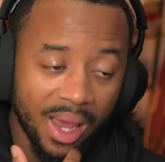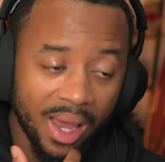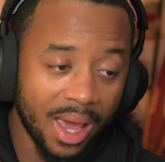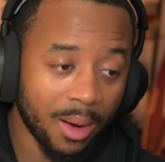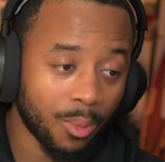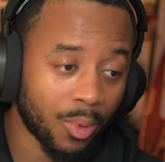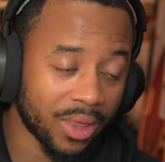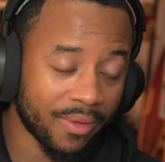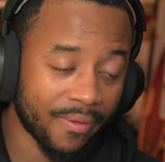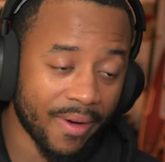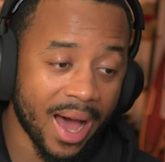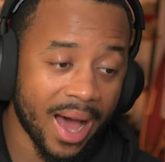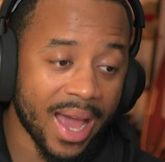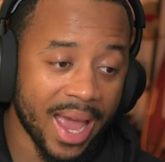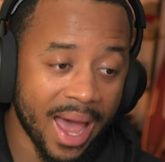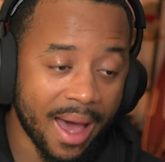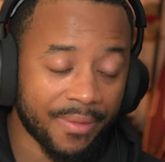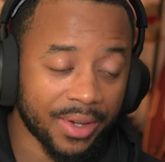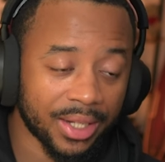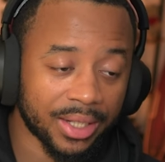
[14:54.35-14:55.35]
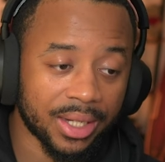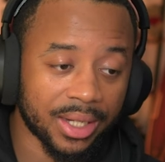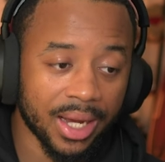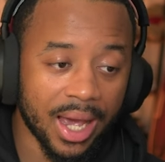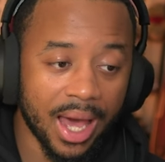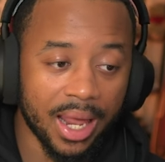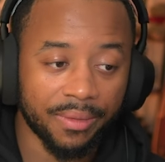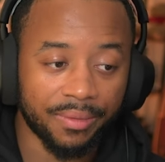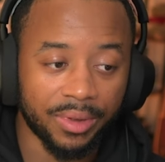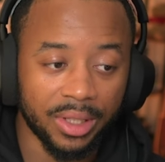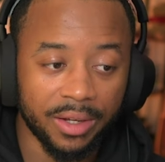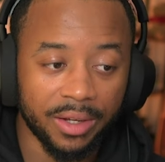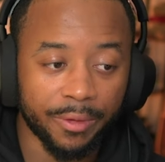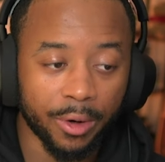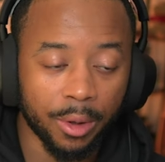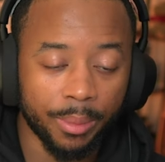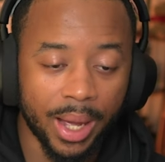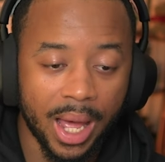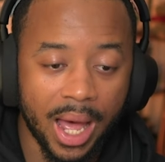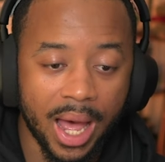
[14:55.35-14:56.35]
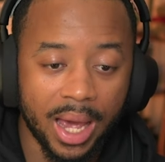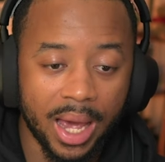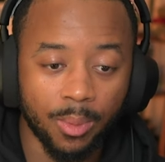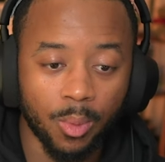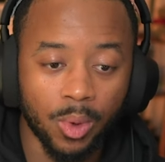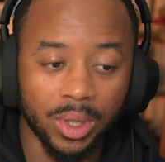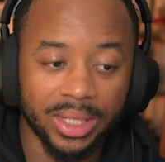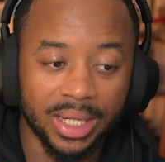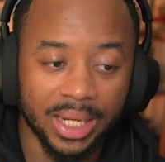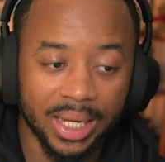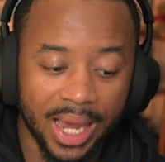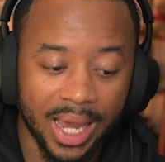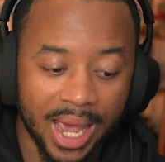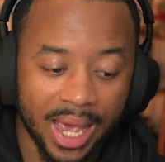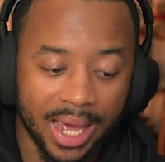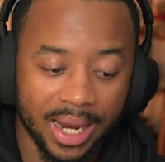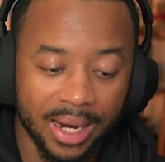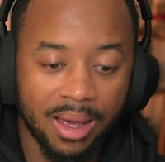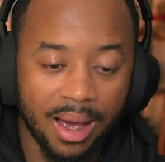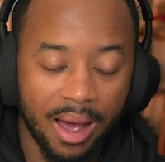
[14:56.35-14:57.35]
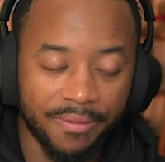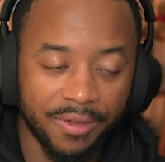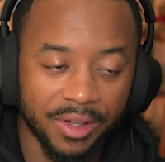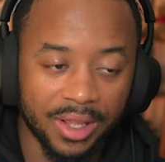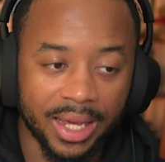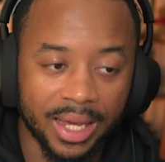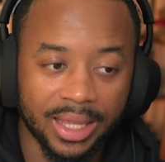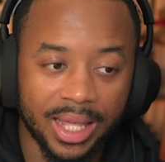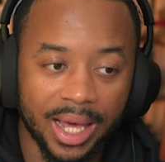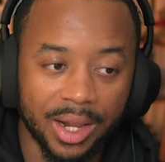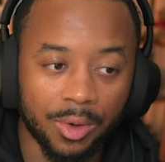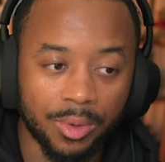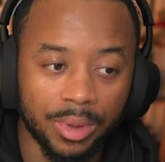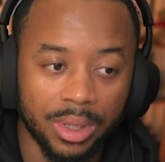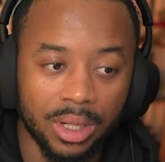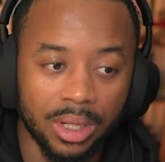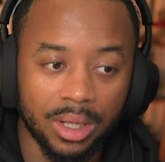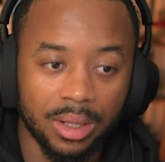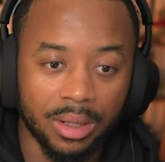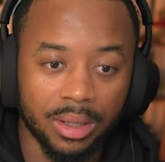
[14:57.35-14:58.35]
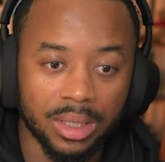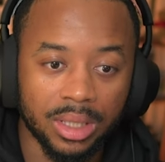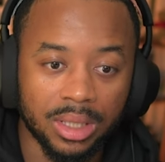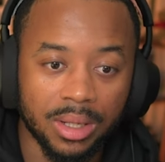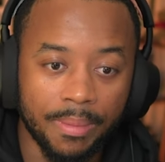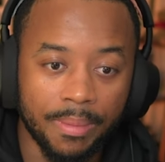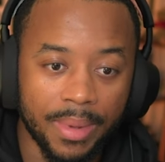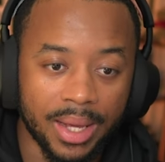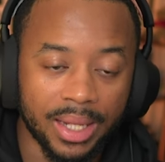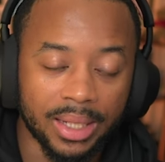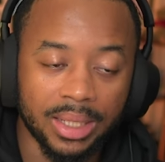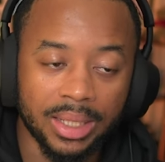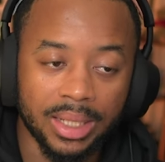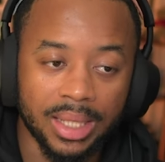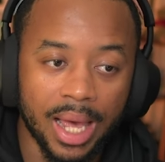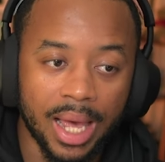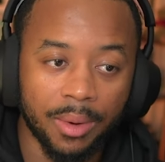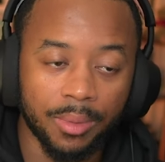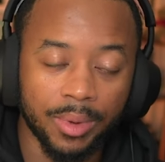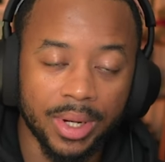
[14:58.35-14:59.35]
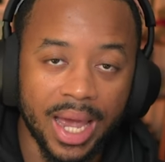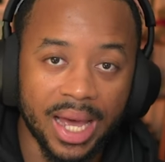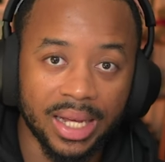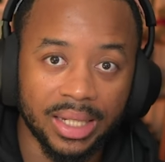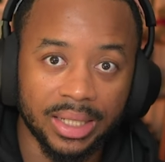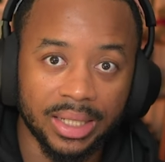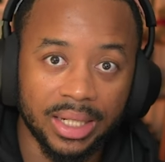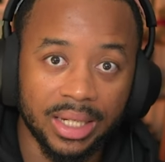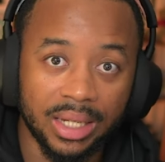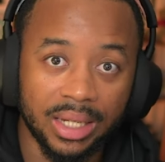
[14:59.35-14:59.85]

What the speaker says: And with Vi having to kind of leave her behind once again, I feel like that only cements that reality